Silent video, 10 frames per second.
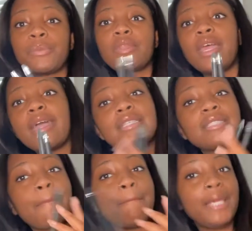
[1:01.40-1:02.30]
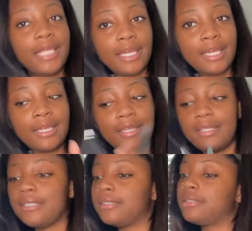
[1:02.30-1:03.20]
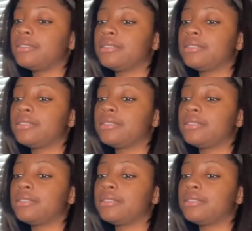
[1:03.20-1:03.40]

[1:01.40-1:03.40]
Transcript: I got some pens.